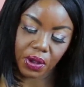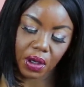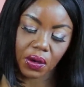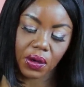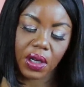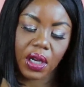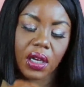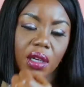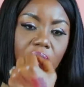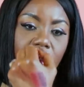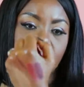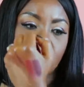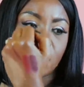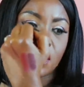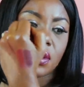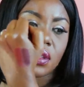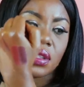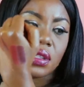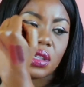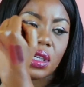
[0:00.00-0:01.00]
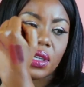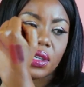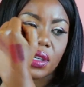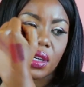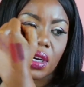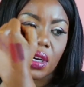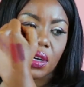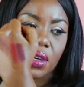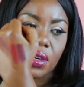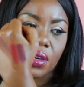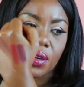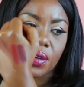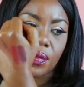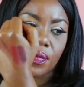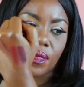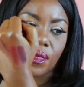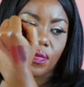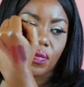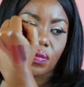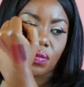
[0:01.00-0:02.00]
Okay, it's a lot darker.
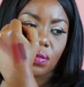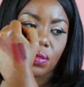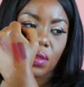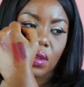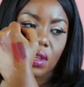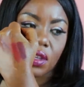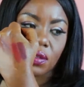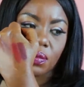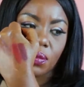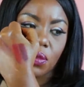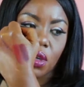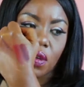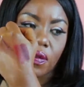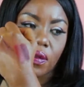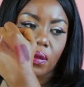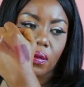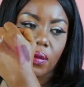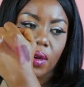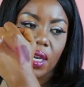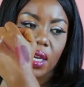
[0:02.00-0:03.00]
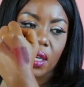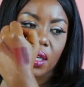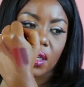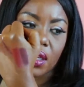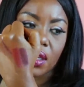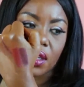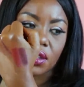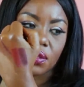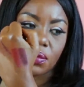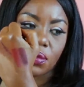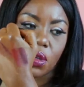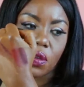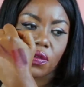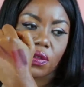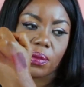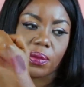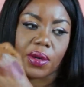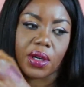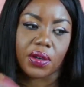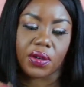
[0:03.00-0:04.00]
That's more of a ready and that's more
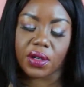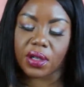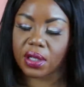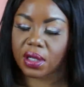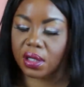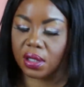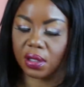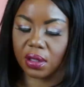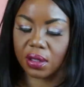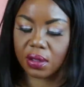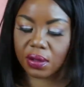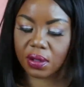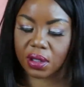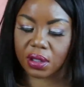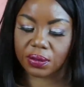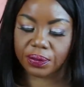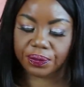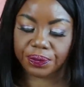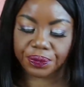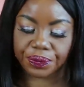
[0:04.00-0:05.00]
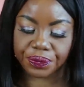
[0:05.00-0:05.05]
of a burgundy. Okay.